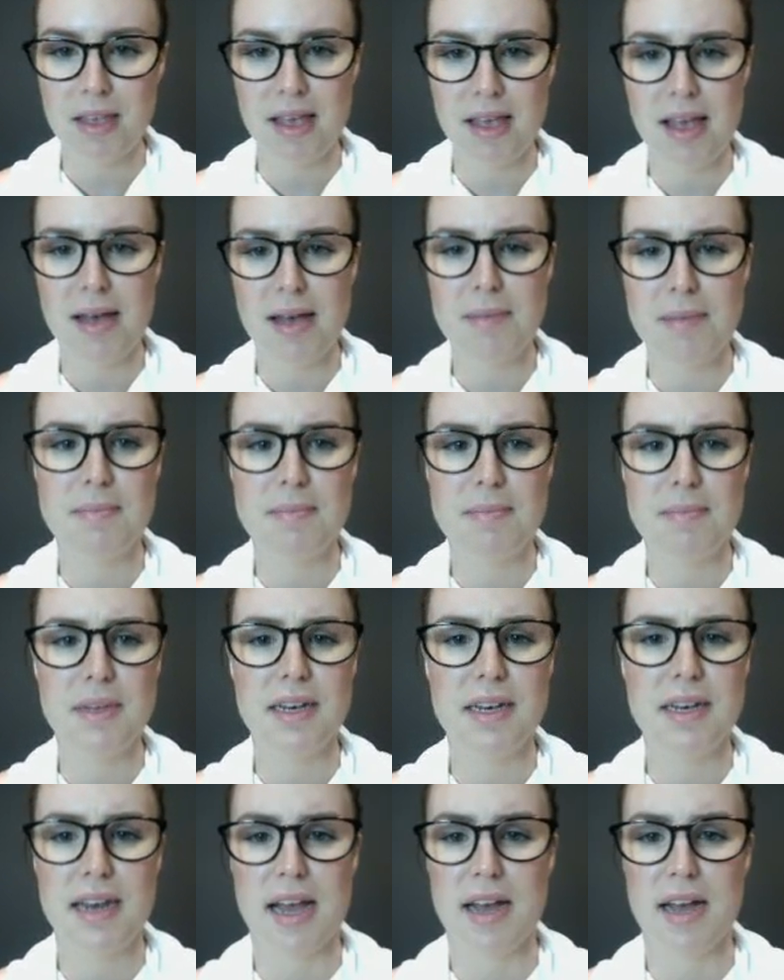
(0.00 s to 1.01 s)

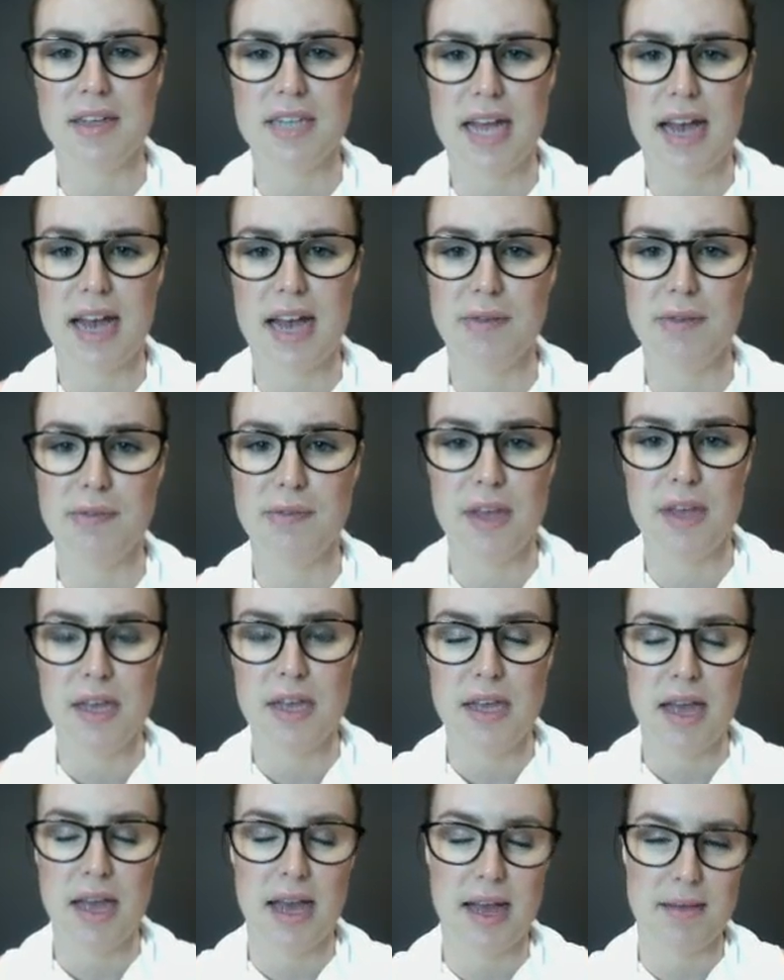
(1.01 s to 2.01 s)
Now to have
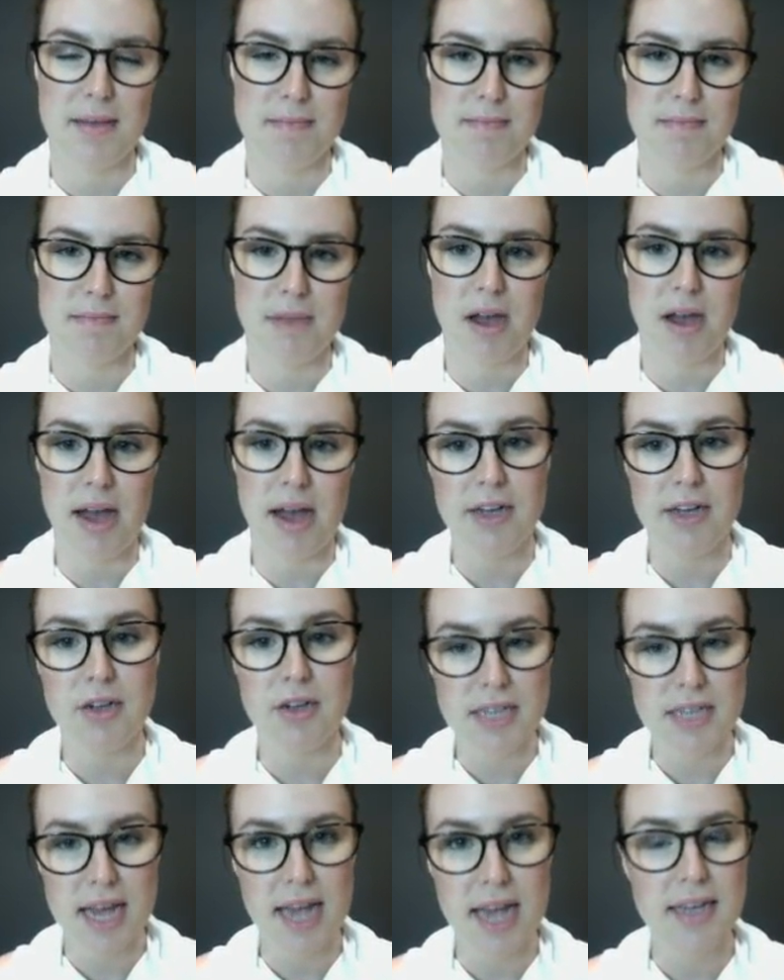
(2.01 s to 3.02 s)
eye
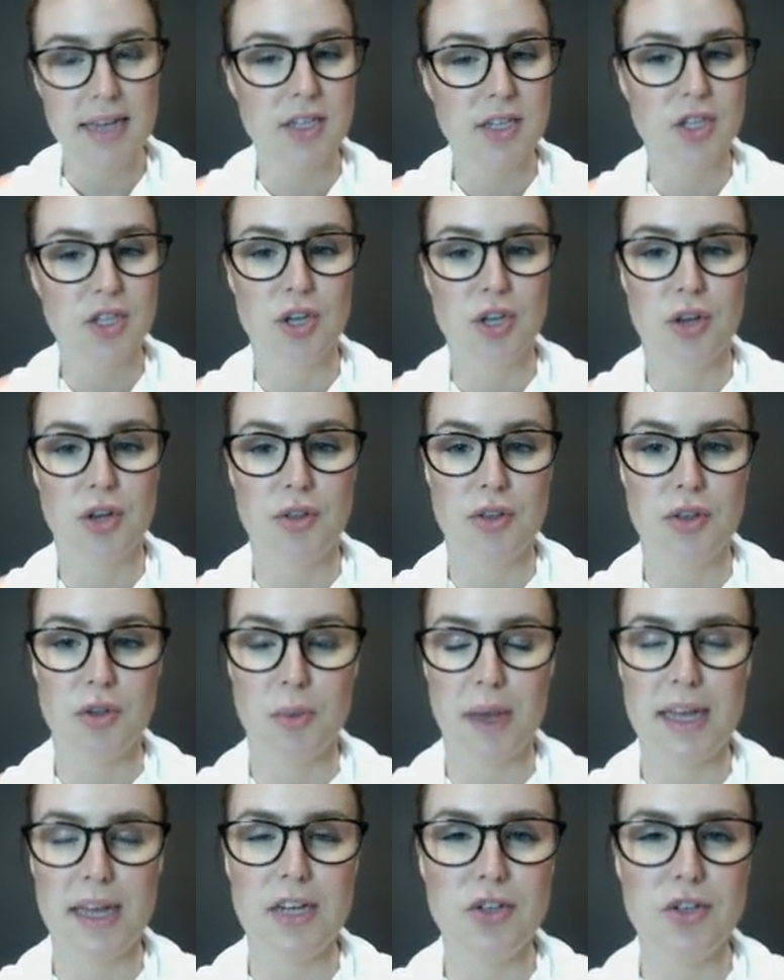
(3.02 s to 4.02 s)
contact can show that you
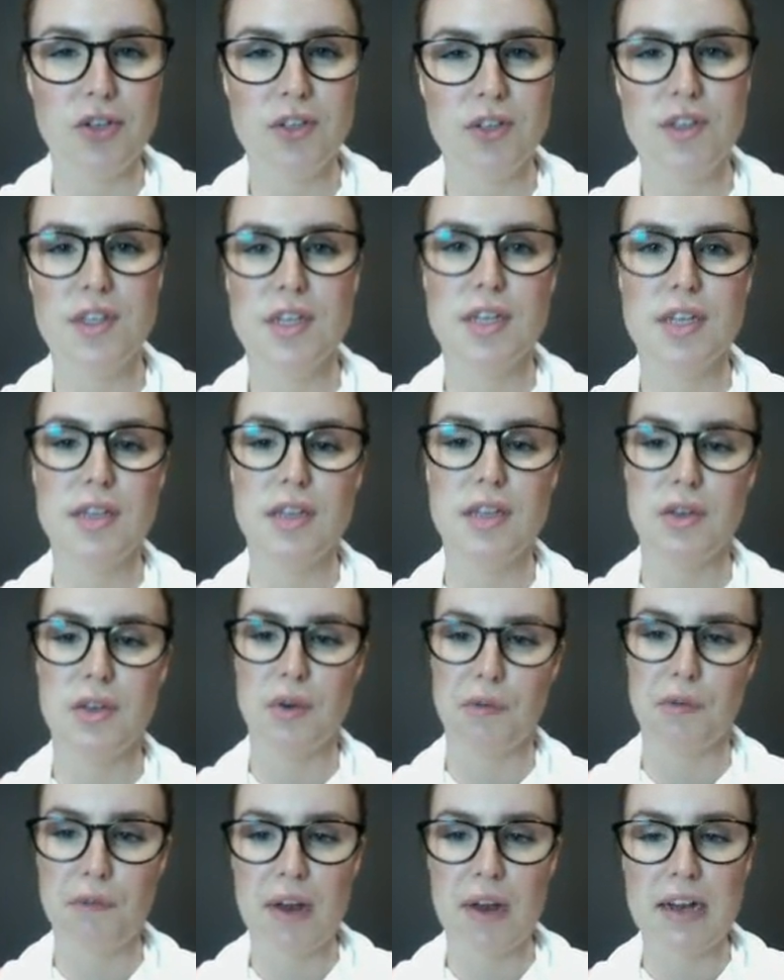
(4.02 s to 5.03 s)
are interested, that you're
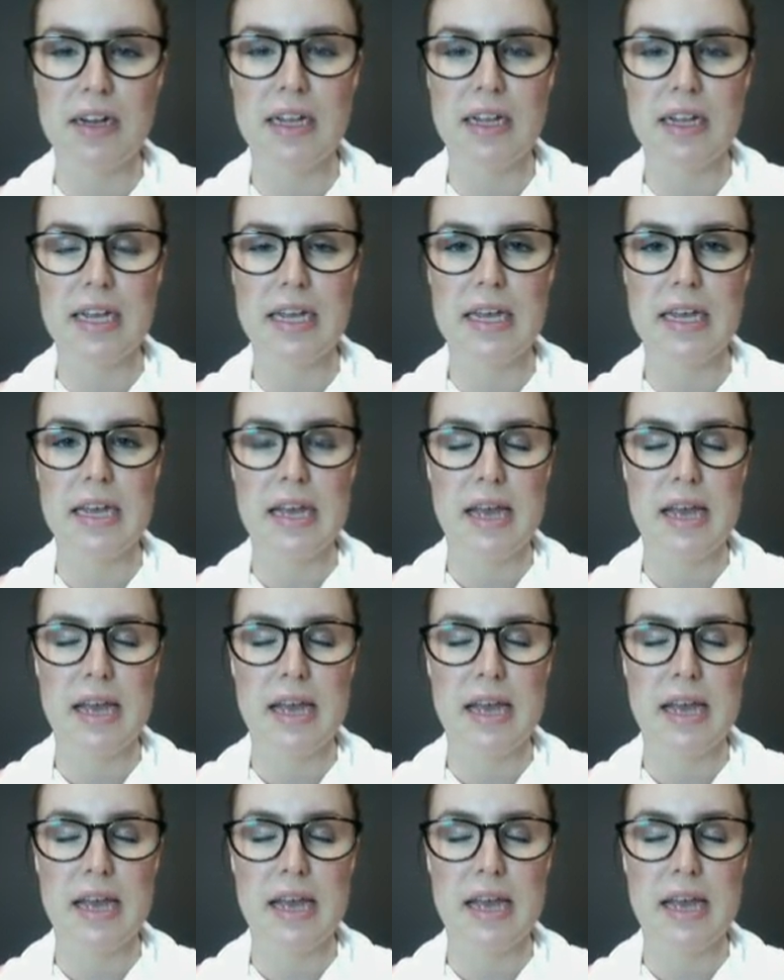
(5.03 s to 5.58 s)
friendly,